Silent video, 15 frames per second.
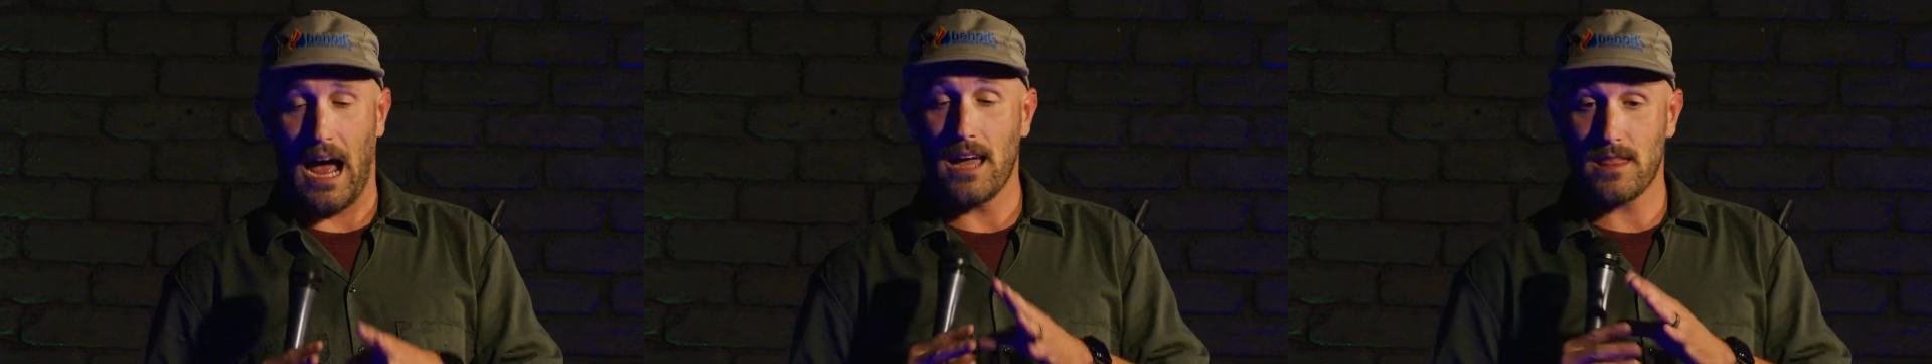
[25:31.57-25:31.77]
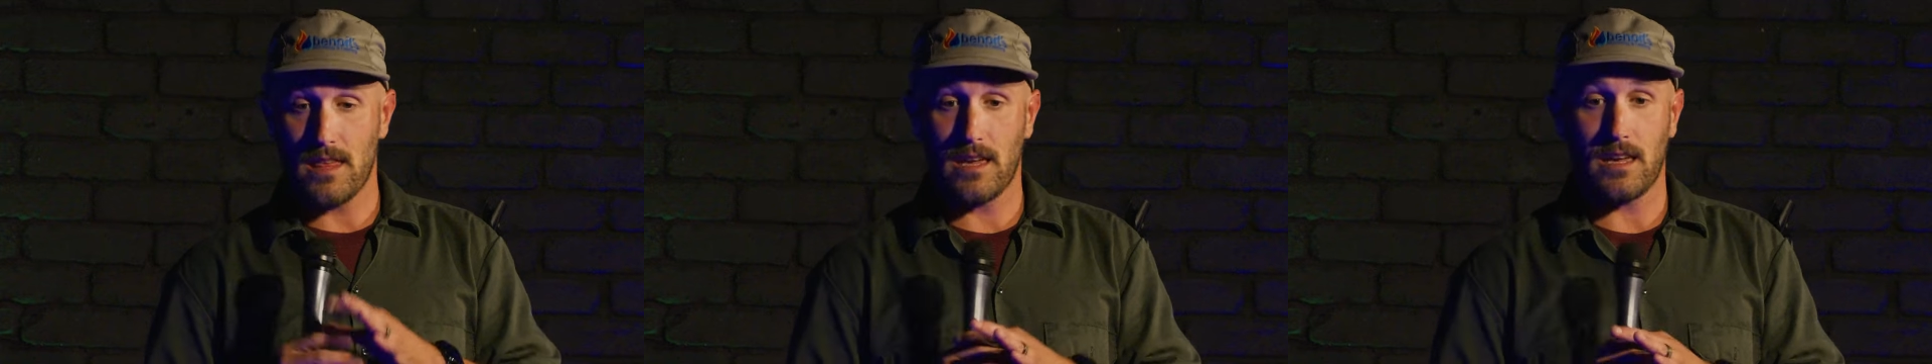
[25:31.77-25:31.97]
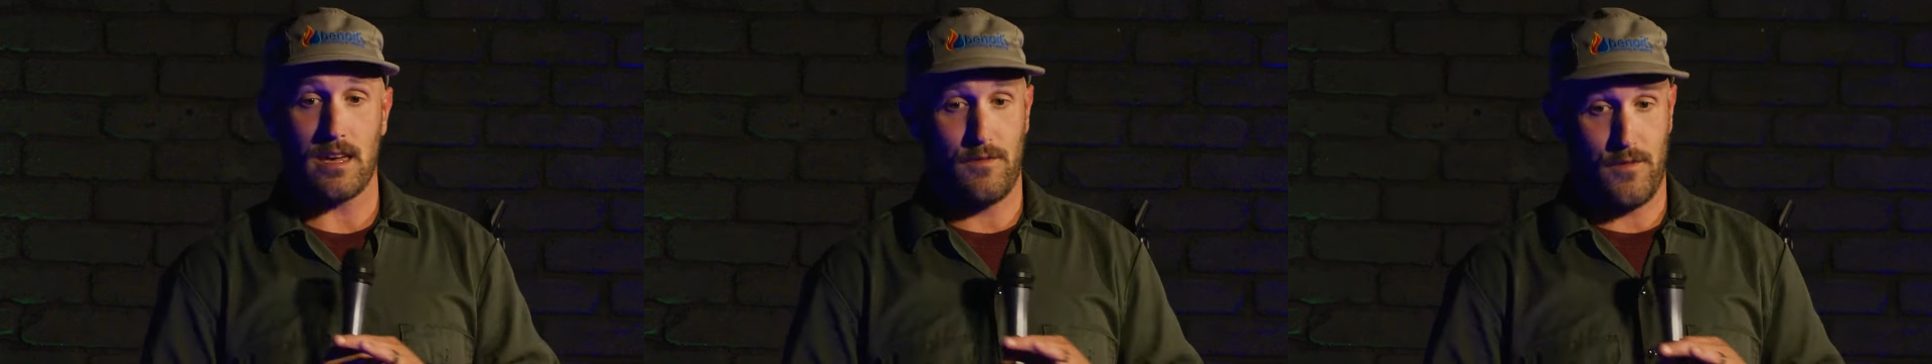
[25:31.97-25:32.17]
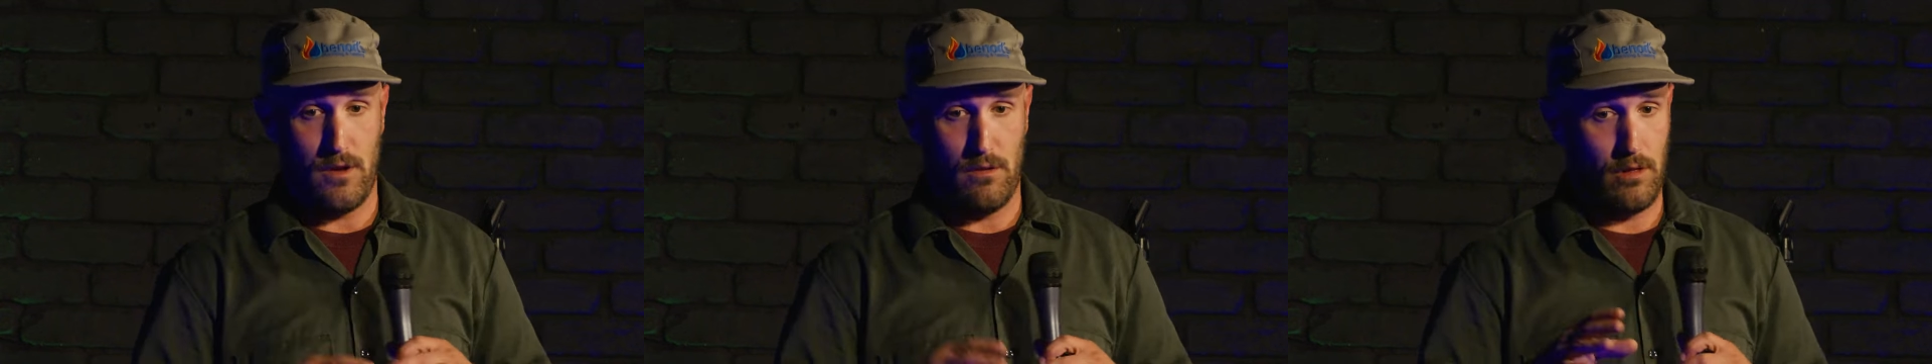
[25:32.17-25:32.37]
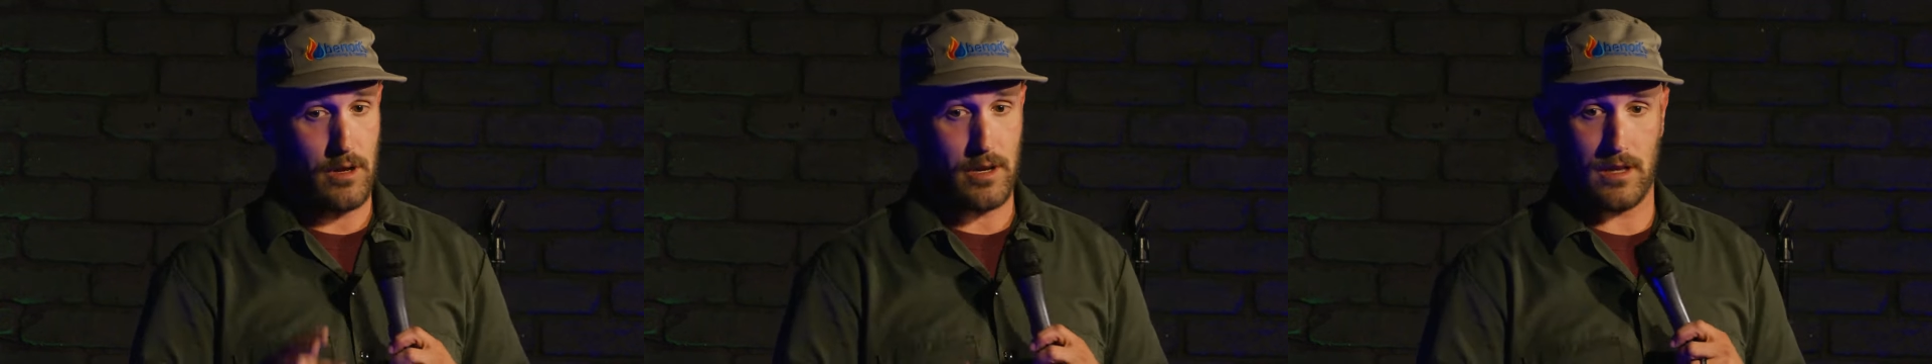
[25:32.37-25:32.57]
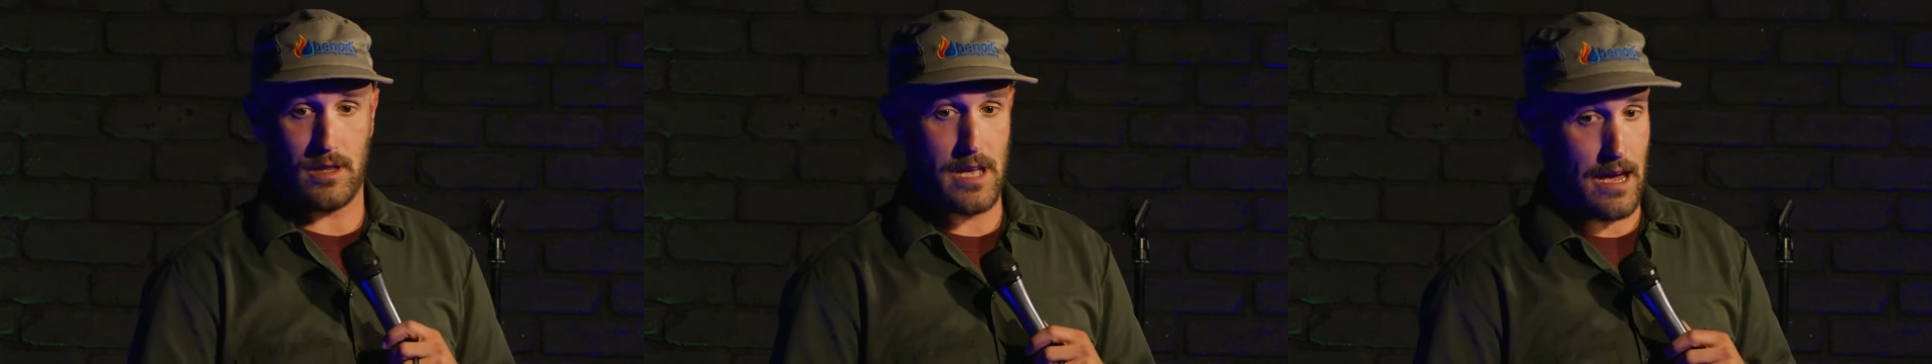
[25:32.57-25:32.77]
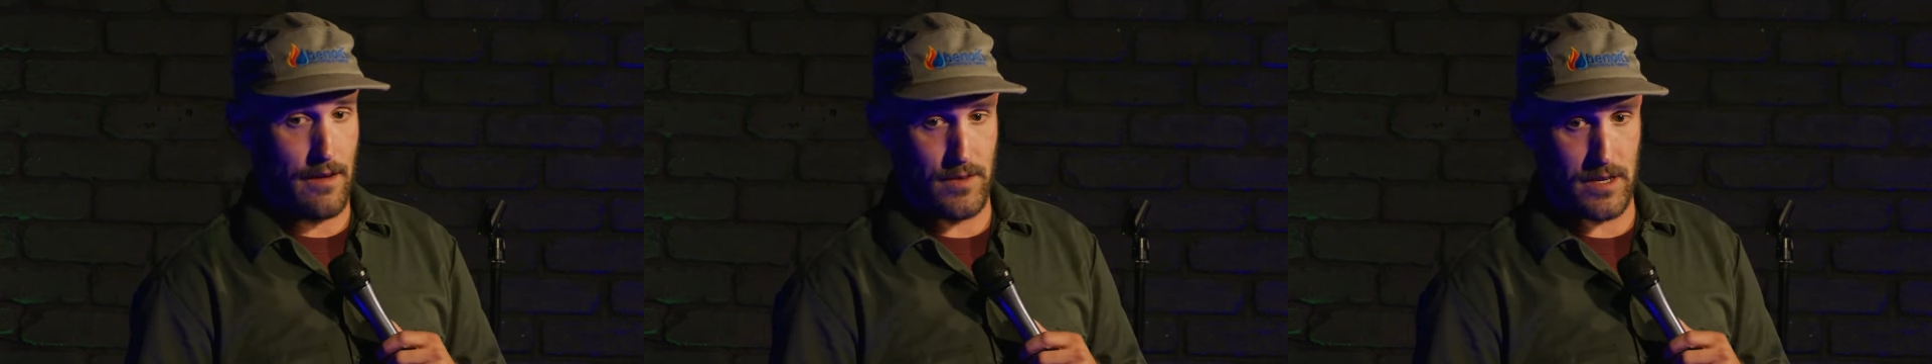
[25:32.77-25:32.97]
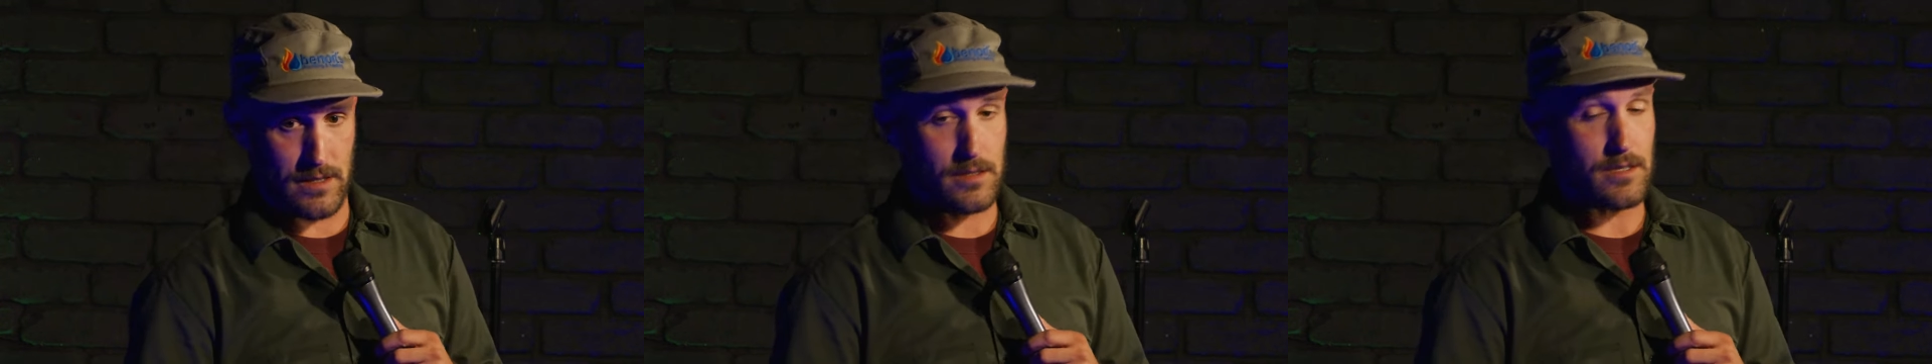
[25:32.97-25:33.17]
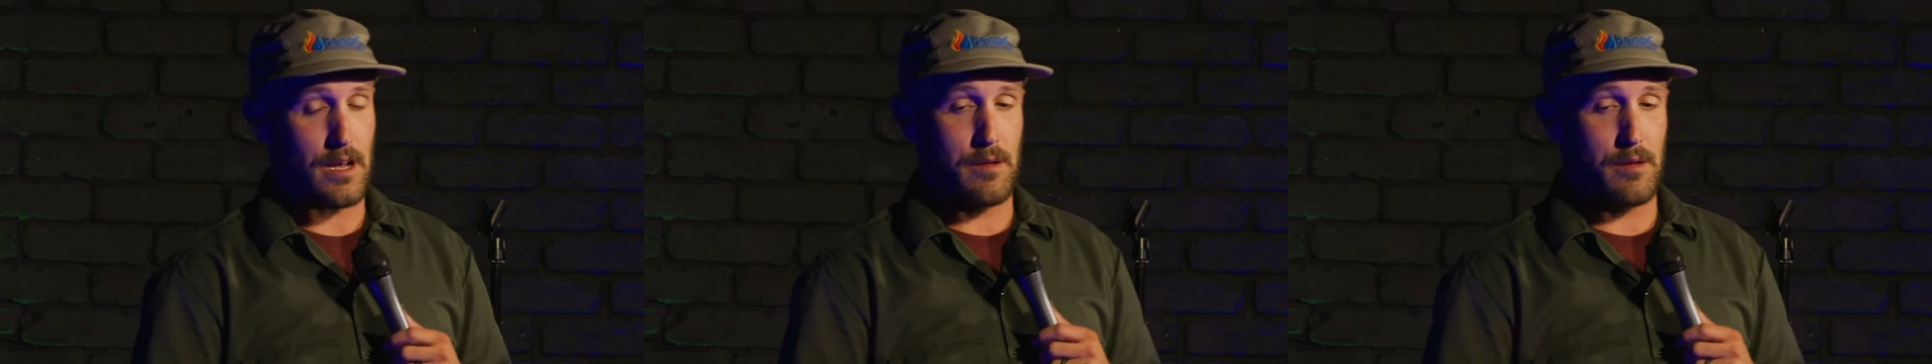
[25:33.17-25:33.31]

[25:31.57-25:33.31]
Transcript: I think if you look at the evidence